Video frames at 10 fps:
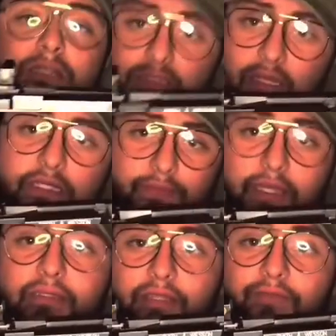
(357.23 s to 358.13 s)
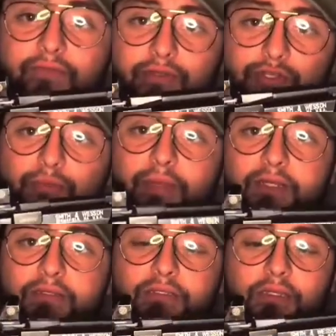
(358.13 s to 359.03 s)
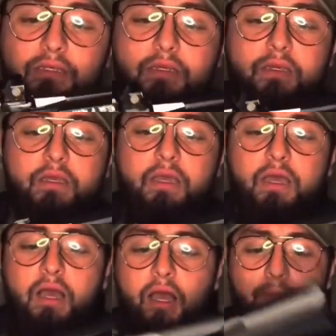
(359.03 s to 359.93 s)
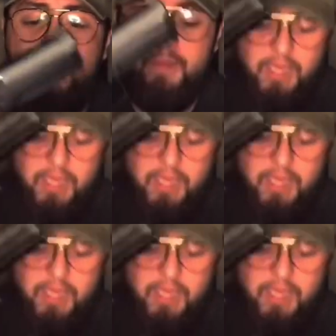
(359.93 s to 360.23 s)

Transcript: this does make a difference tremendously. In my